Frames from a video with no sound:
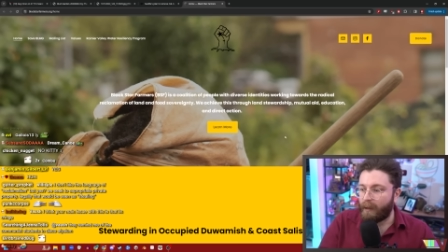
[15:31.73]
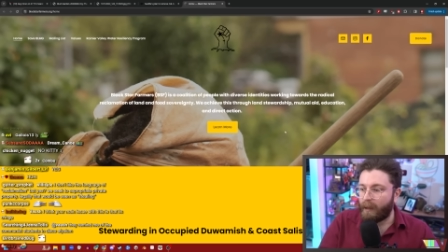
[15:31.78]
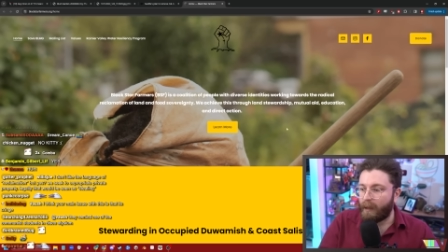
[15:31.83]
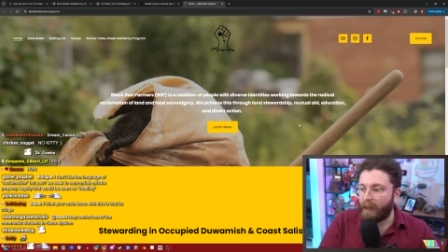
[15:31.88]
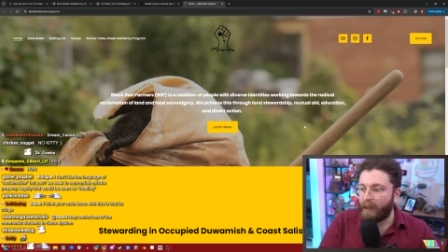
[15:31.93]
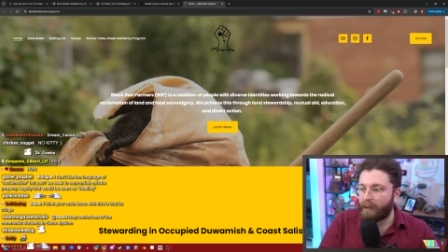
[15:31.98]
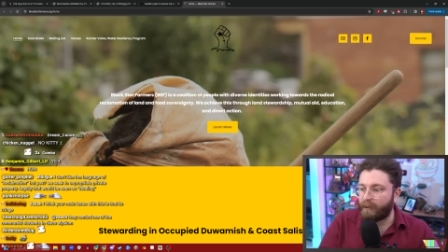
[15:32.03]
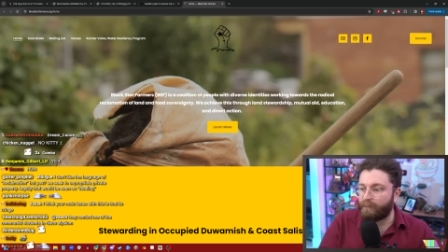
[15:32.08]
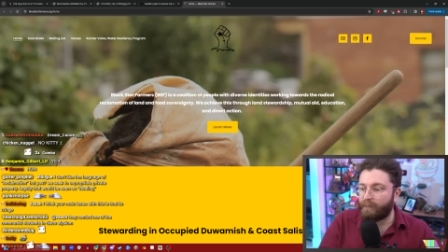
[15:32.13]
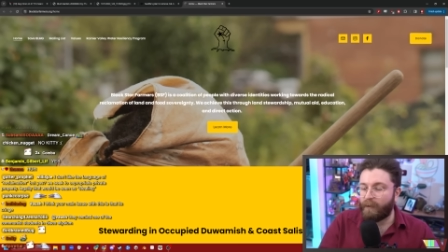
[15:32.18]

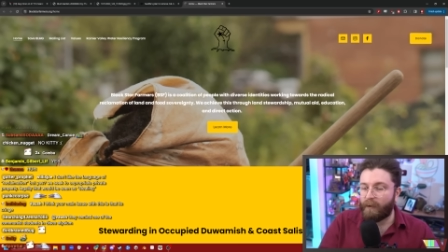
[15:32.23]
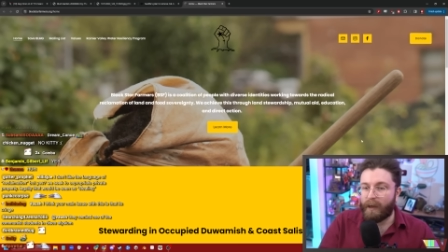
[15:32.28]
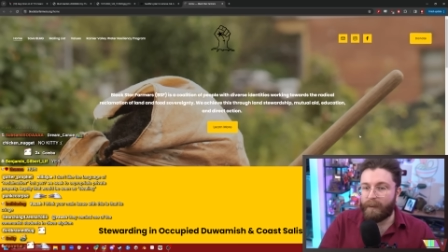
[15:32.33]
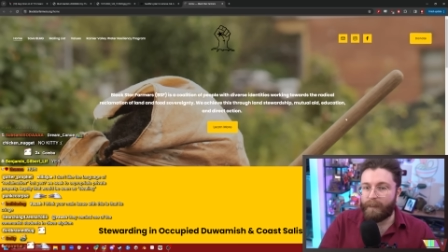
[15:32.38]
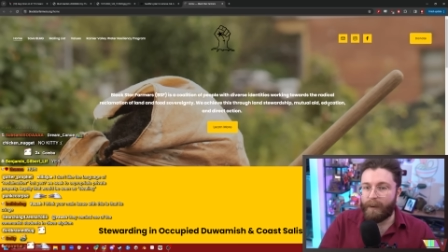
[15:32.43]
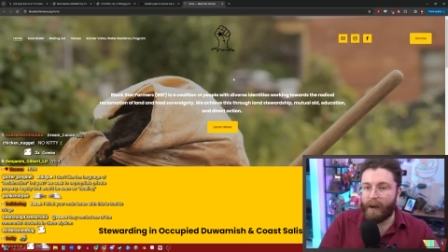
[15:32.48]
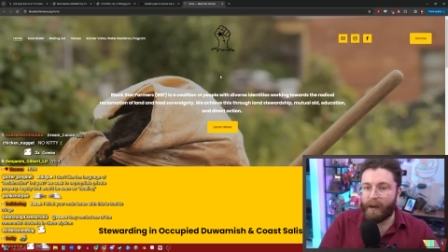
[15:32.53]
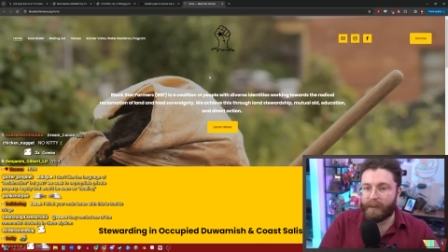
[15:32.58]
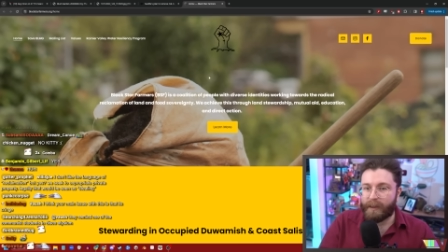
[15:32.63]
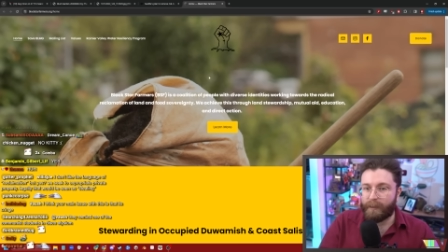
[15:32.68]
It's very
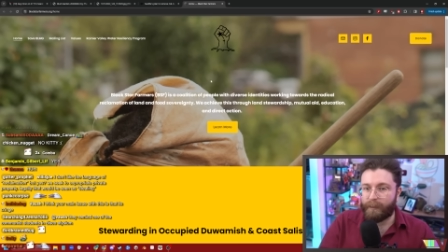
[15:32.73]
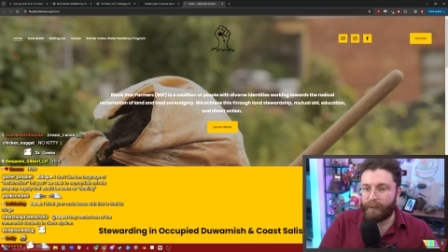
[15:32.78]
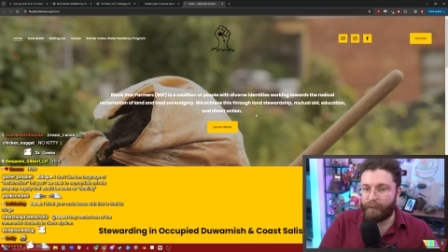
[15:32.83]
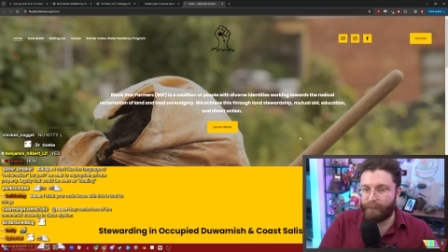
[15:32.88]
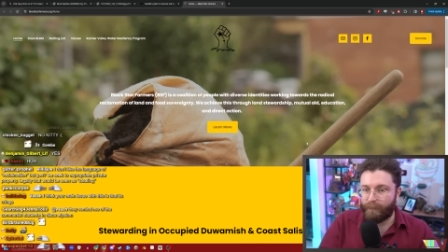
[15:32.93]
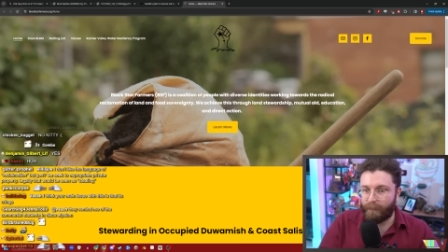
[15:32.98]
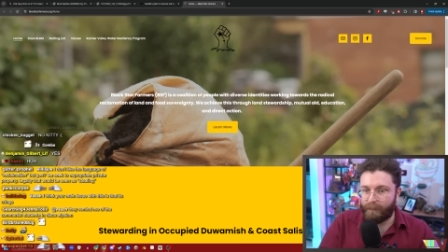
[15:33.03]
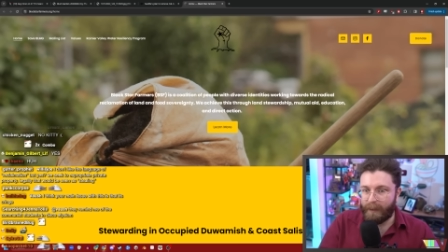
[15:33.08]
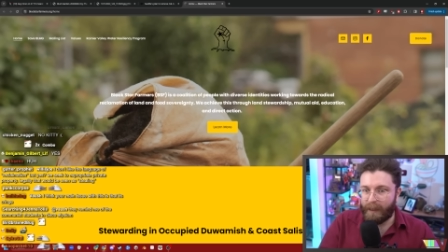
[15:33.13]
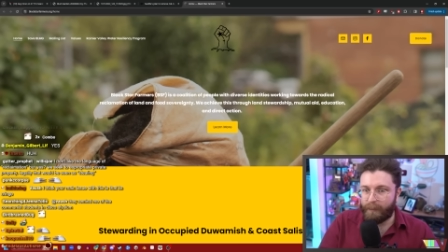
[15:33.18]
possible
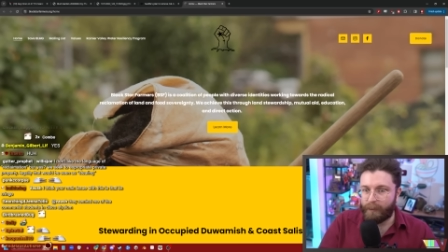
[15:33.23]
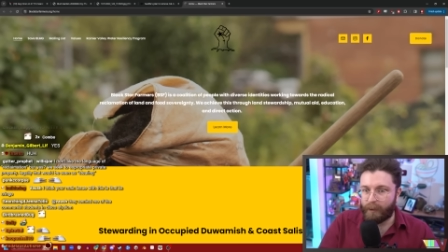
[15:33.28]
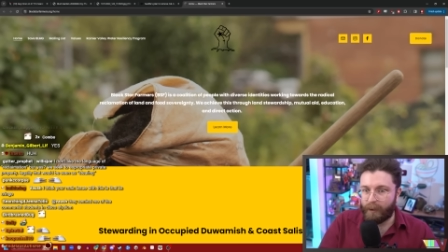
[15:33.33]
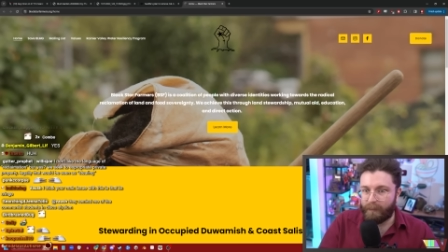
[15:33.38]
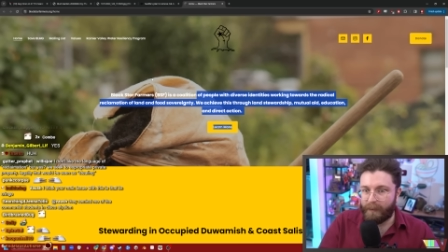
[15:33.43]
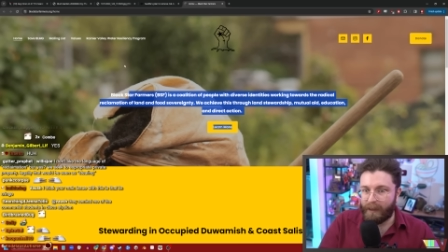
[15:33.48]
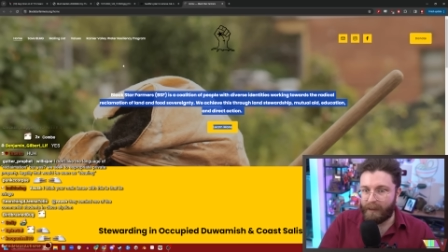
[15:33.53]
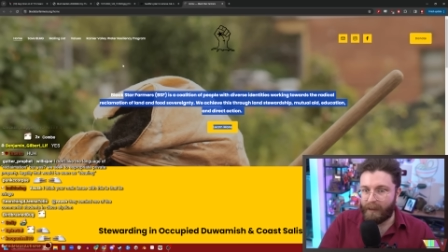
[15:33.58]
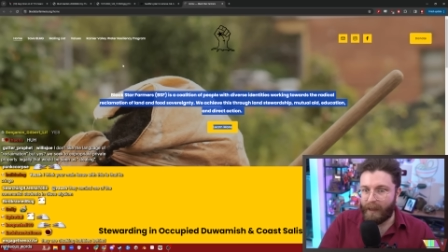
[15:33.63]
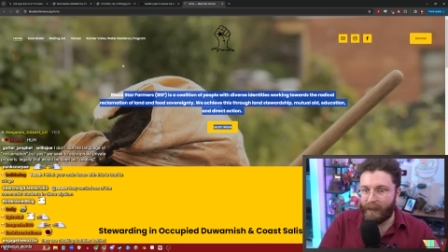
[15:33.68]
for people to
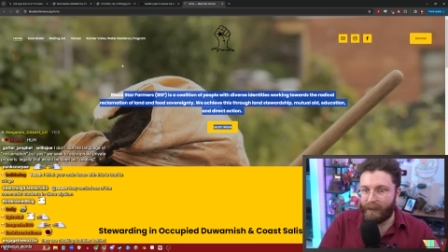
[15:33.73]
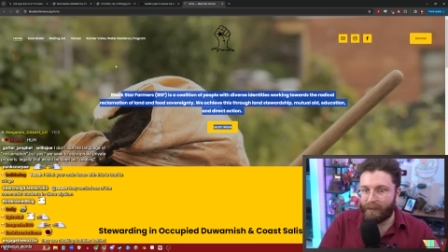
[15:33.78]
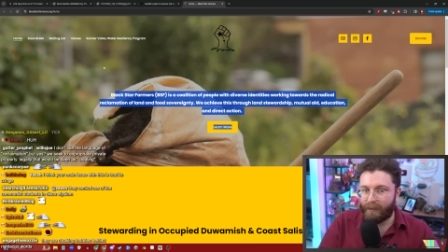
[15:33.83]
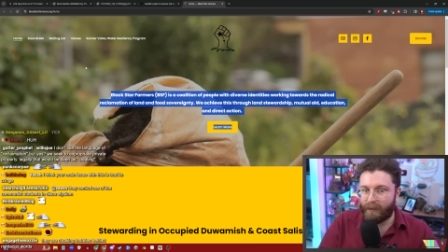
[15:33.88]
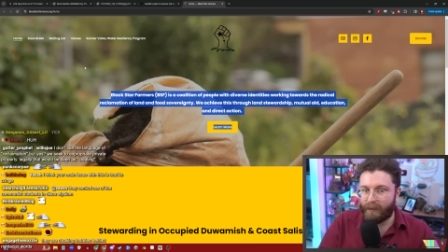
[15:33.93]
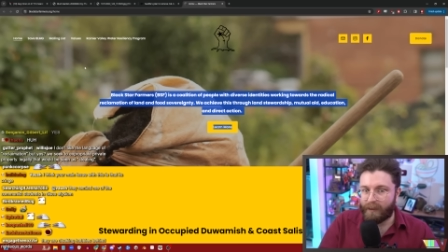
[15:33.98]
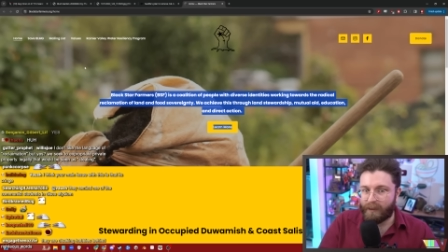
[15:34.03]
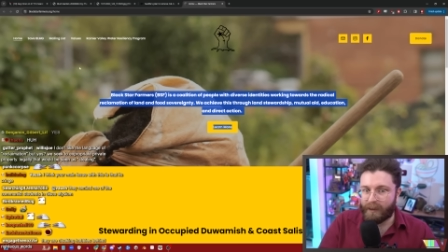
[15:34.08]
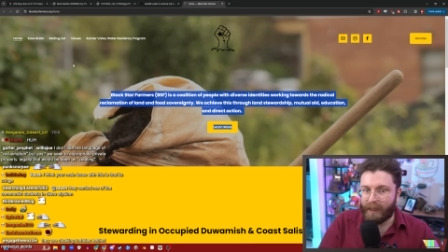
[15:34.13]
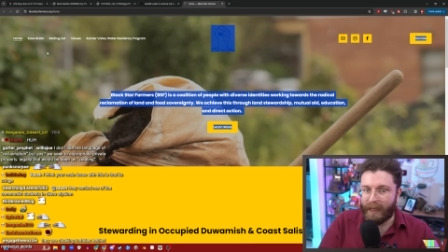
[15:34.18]
be like
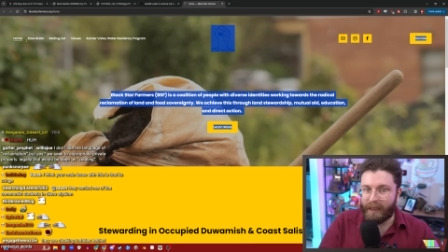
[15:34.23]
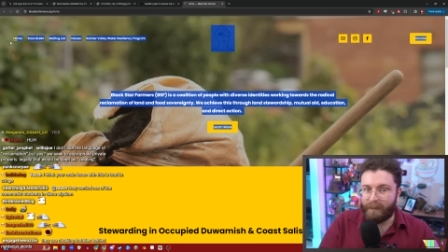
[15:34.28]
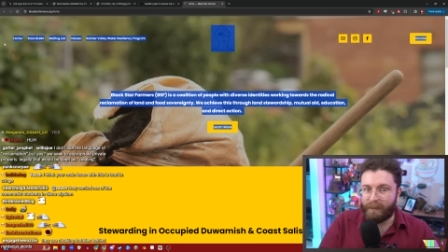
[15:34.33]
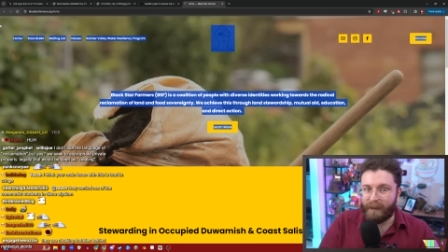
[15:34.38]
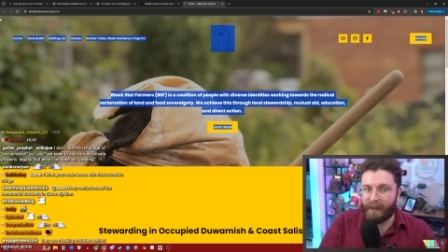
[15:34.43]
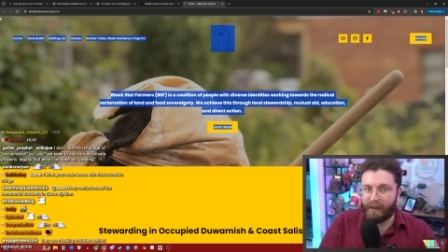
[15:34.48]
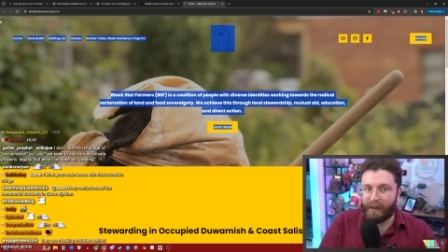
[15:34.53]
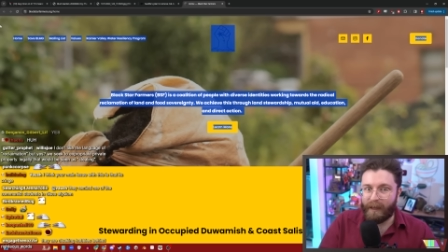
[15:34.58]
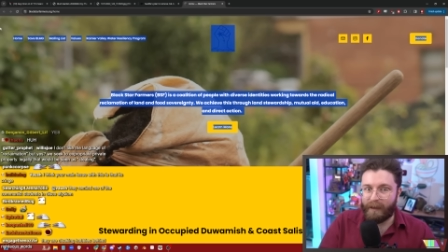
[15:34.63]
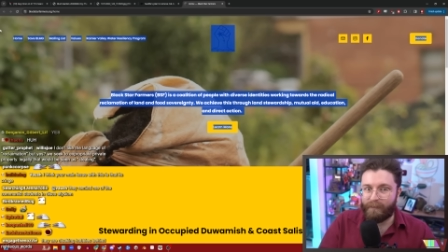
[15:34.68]
this and to
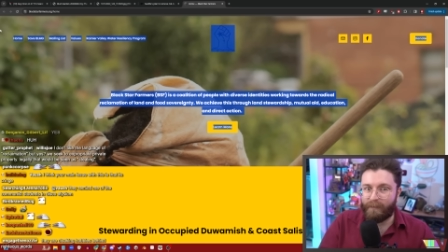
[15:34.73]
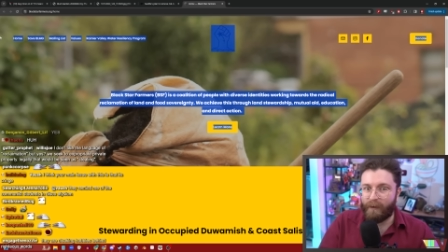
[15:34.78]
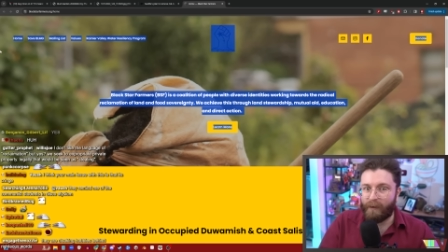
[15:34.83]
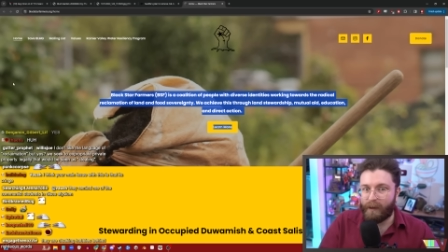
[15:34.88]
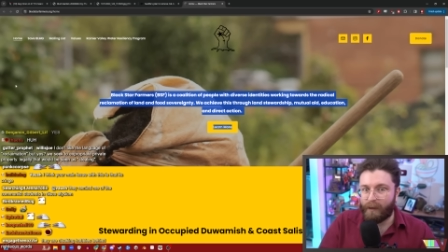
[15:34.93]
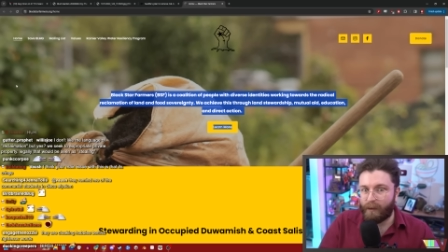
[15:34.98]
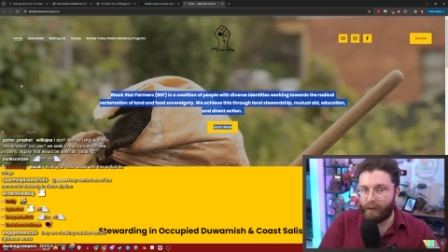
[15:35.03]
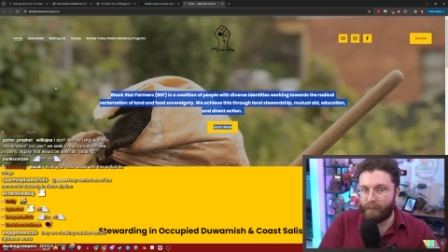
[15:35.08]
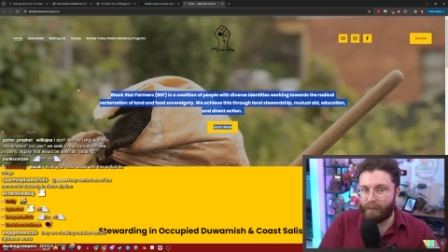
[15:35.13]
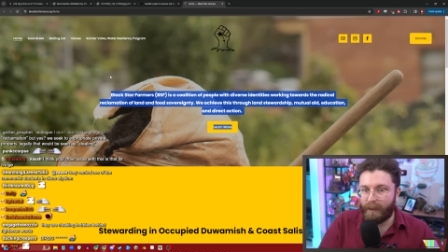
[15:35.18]
be like
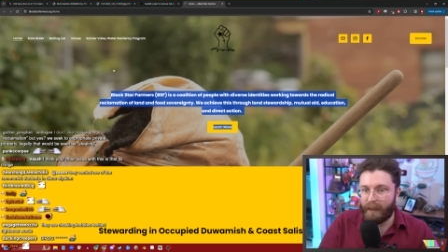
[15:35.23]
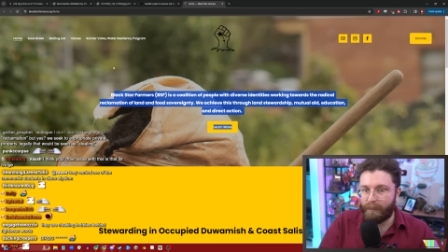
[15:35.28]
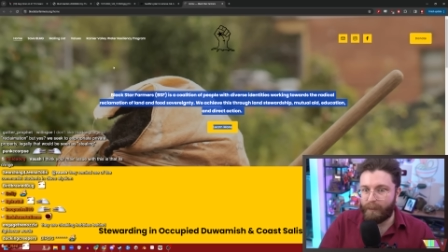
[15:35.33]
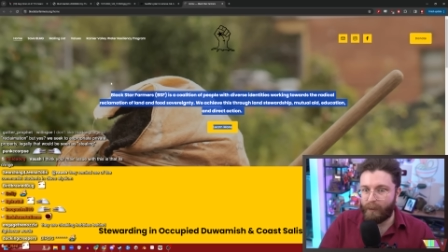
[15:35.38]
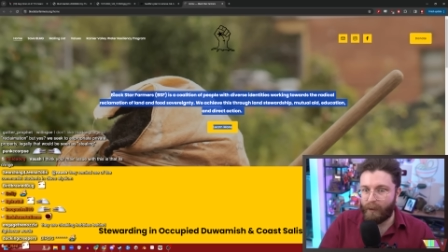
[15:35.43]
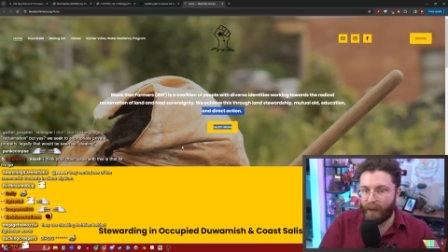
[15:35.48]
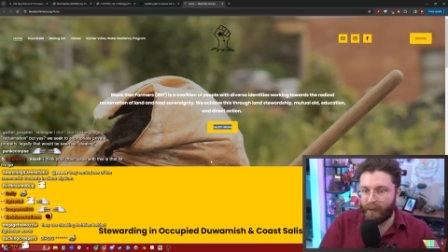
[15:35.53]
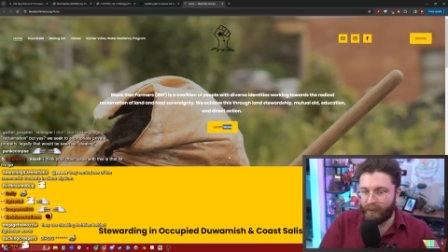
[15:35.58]
very good people.